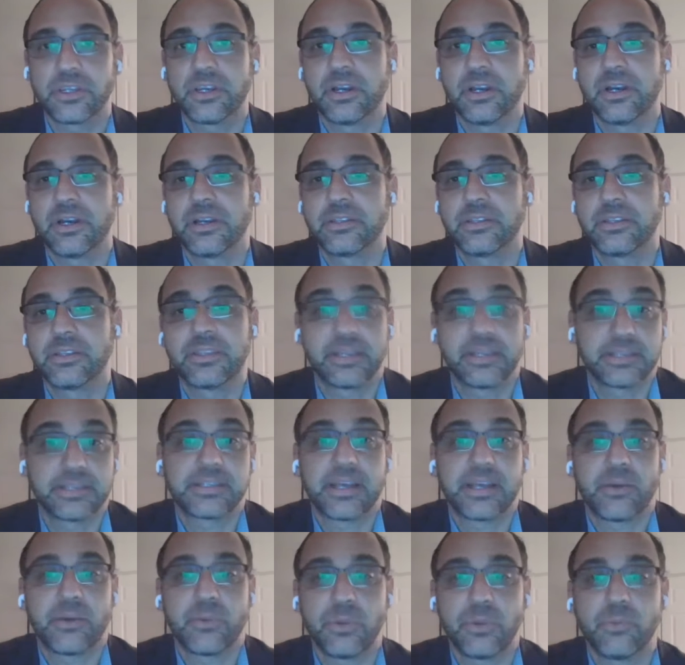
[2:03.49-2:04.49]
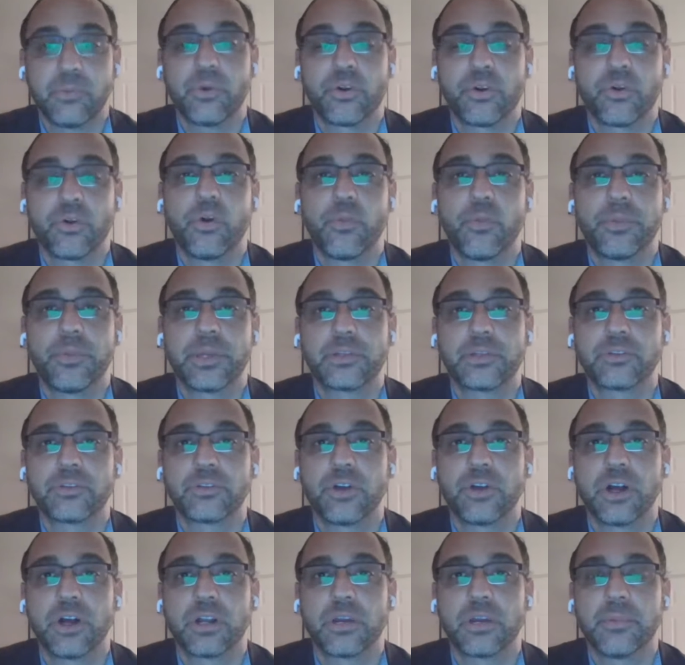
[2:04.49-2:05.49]
uh, the things that we were hoping to
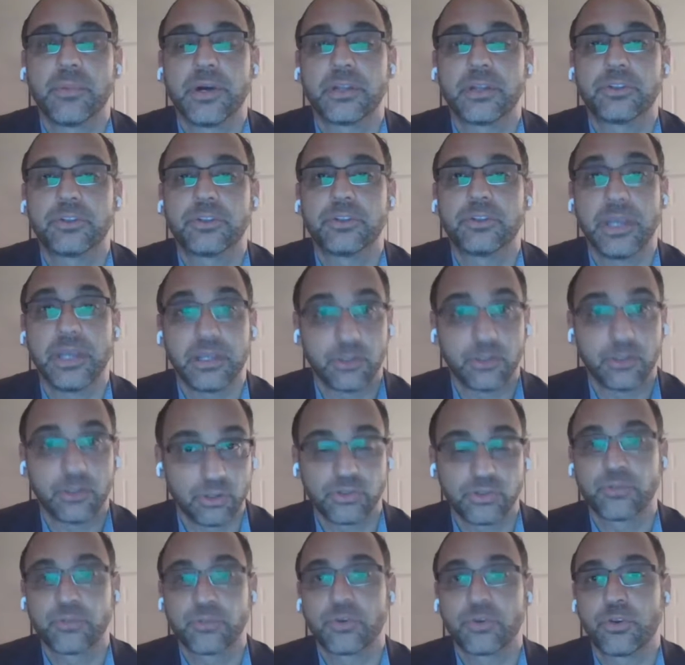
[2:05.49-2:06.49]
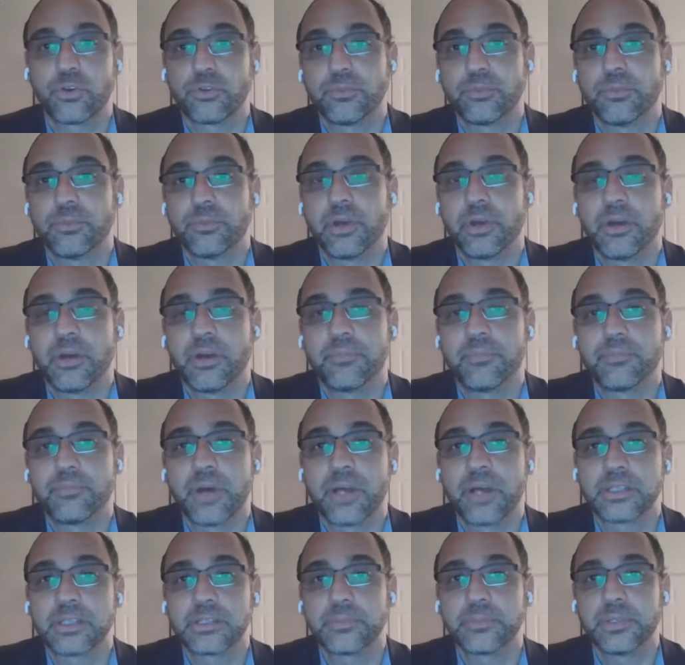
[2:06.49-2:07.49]
talk about today long term growth um,
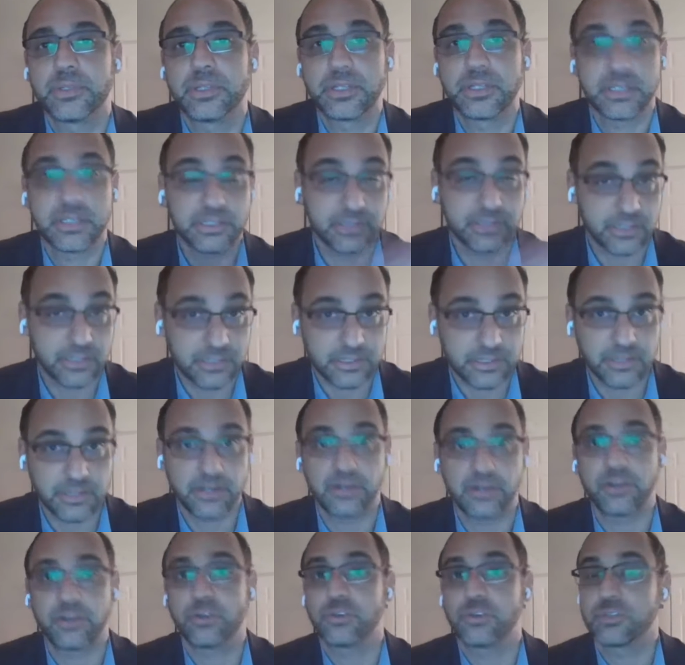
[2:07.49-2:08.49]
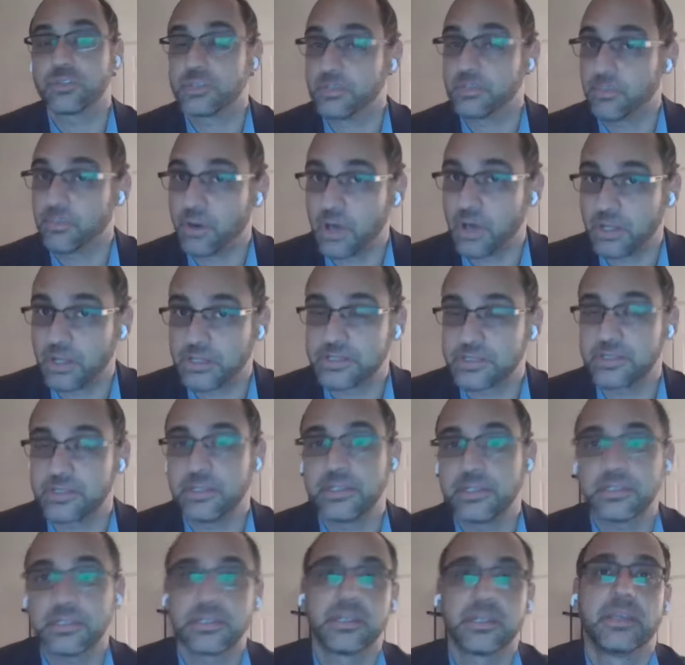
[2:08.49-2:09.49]
possibilities, the scenarios, the
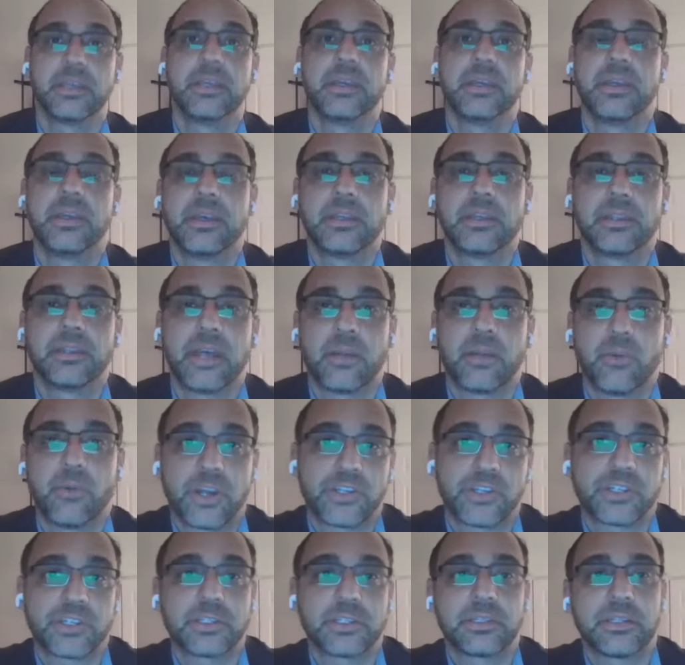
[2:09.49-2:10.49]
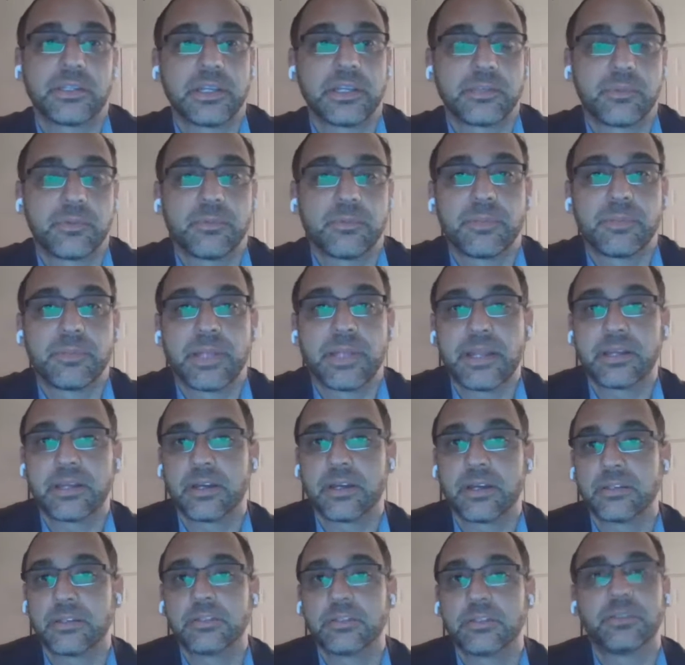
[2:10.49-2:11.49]
policies that Washington has been planning
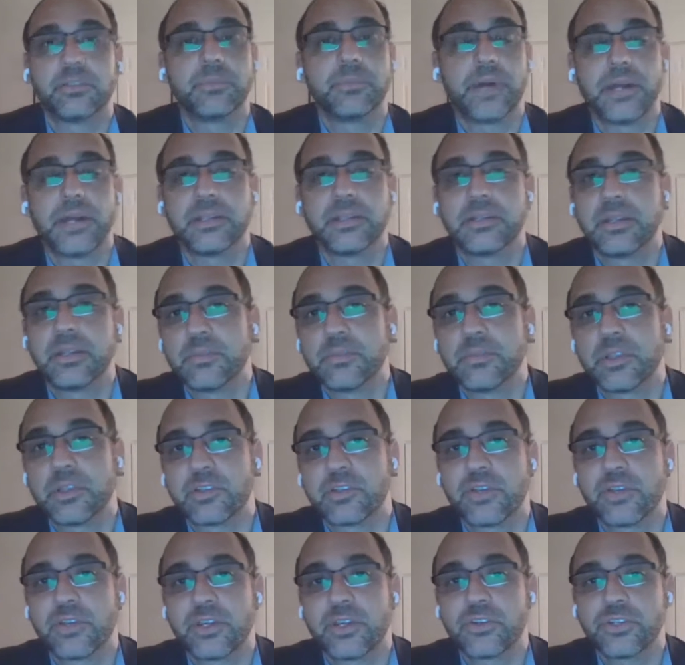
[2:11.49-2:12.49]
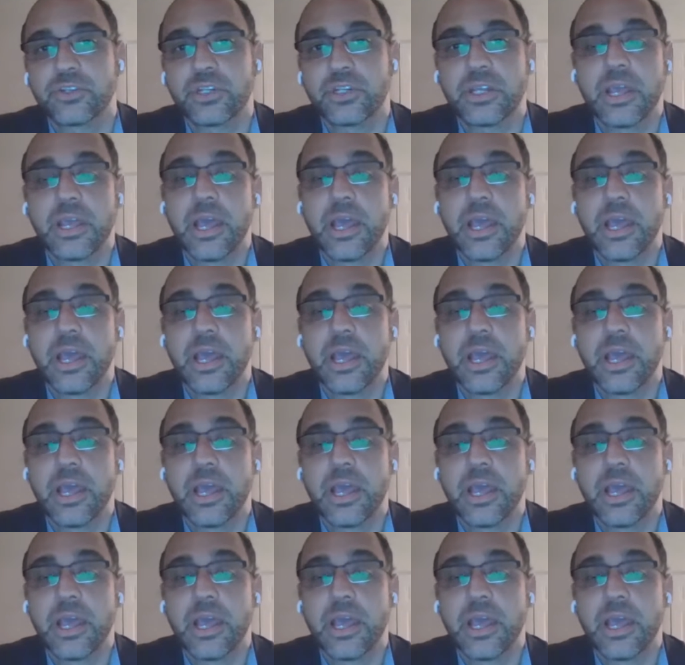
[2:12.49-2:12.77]
under the Biden administration.